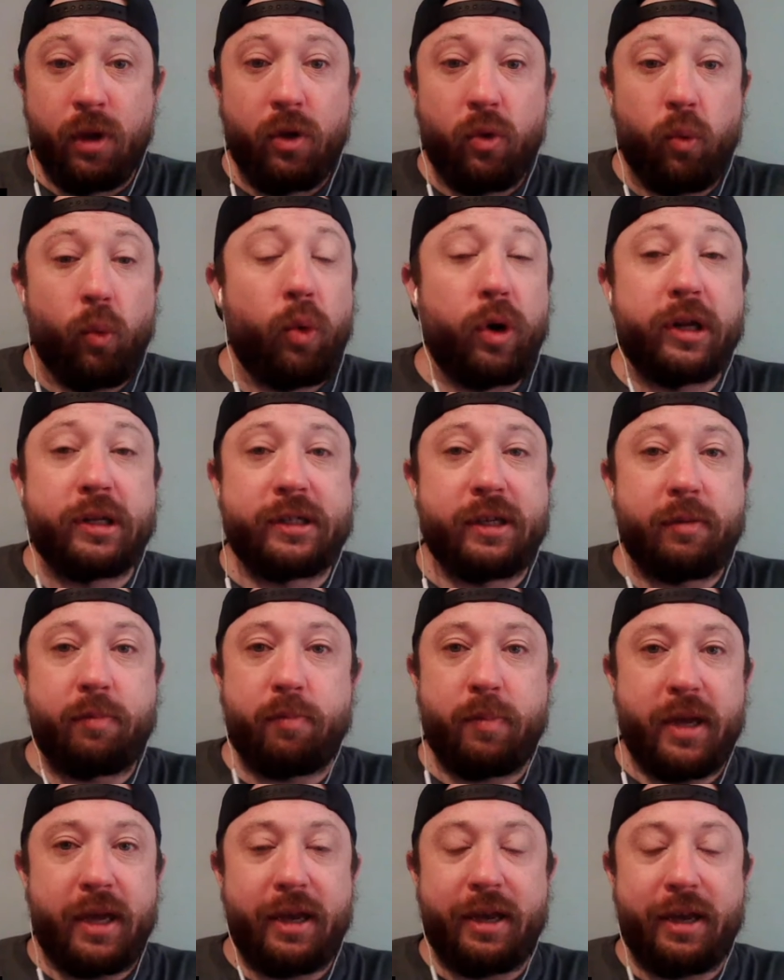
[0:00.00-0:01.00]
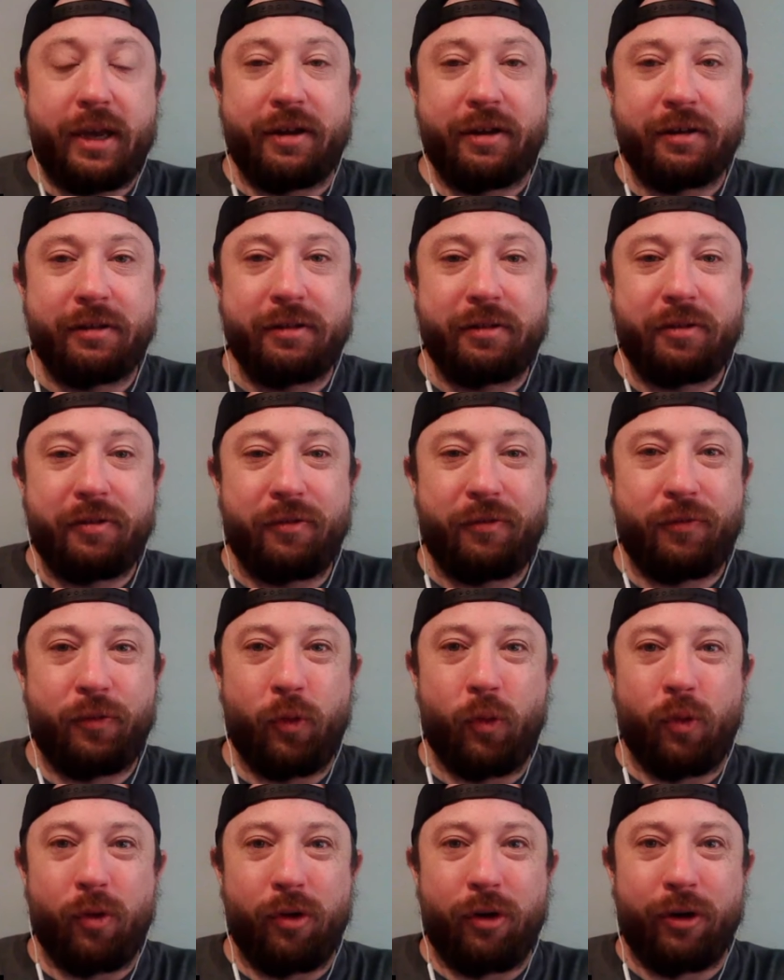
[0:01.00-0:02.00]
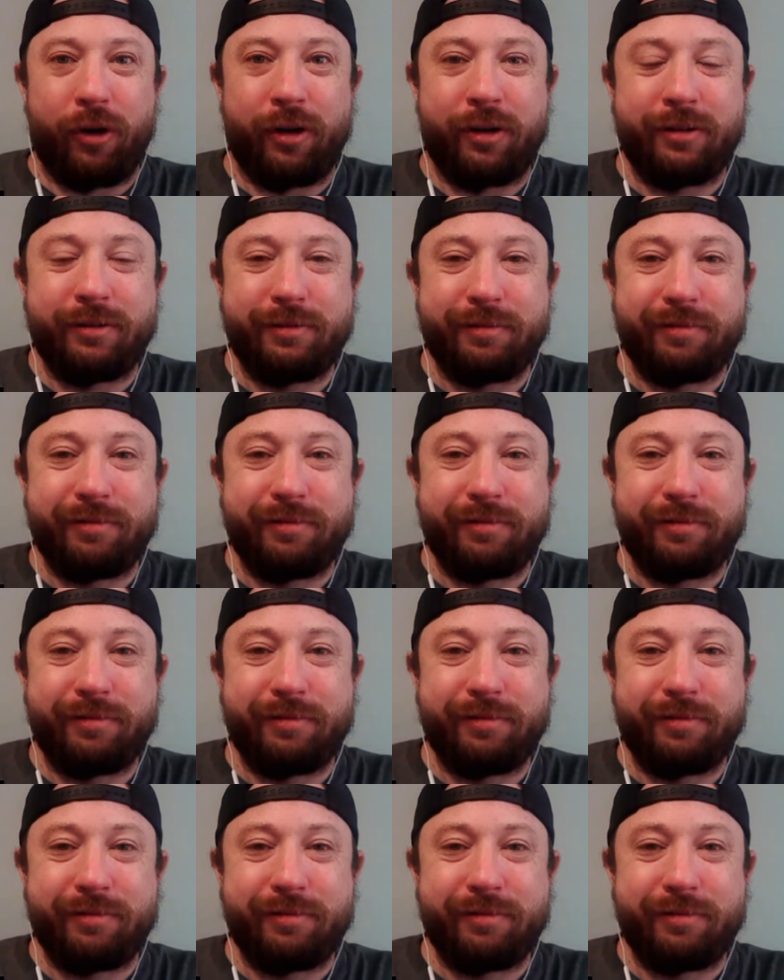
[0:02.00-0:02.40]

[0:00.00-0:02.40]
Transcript: What does it mean for